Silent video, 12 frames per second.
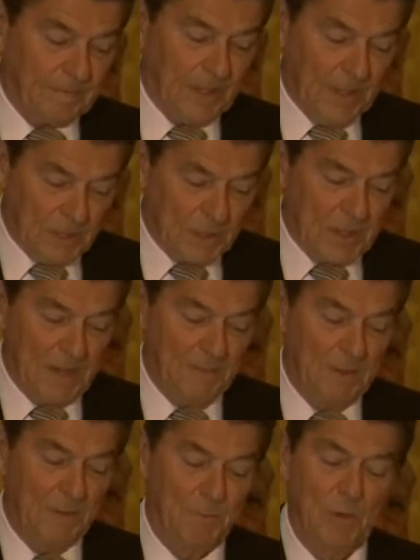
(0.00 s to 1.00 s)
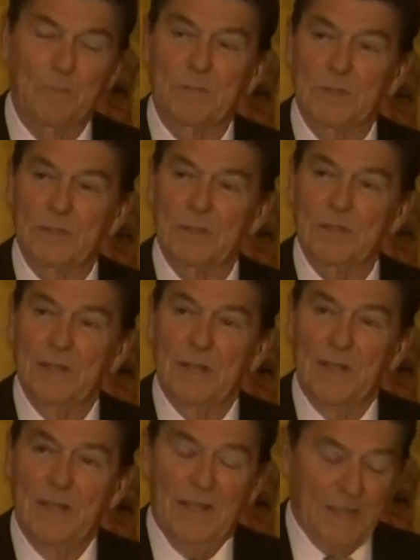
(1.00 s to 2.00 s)
its statement of purpose,
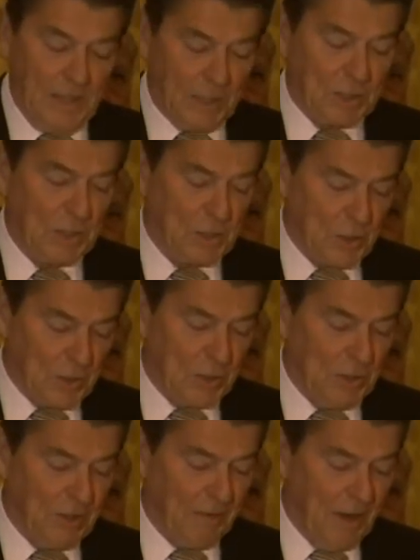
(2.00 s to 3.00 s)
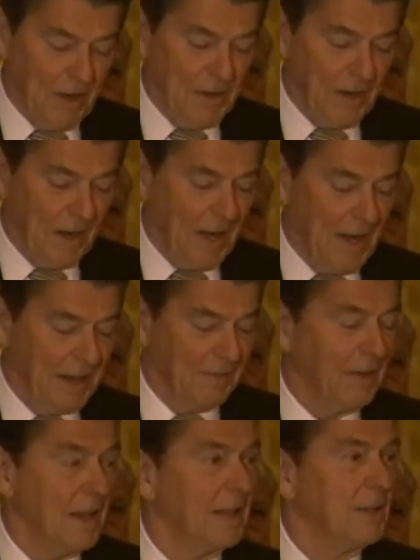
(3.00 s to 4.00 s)
its assertion of underlying
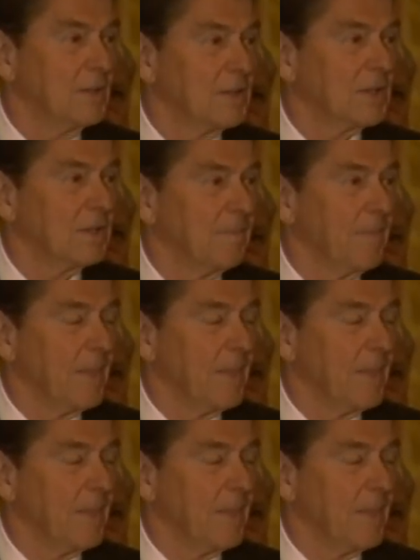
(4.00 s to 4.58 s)
values.